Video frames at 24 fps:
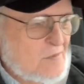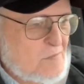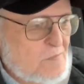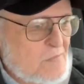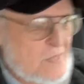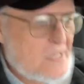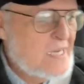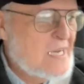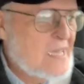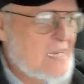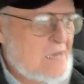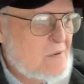
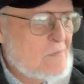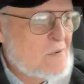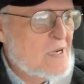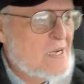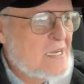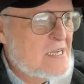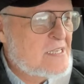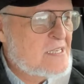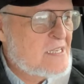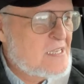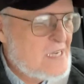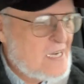But
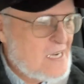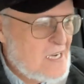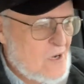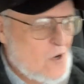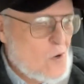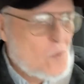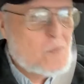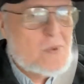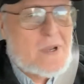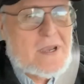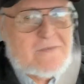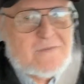anyways, I
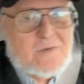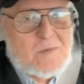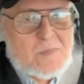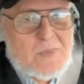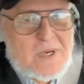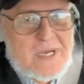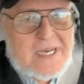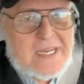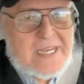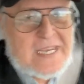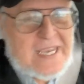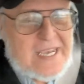hope
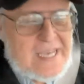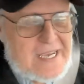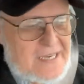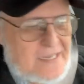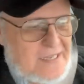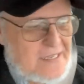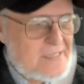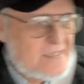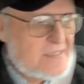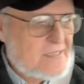everybody had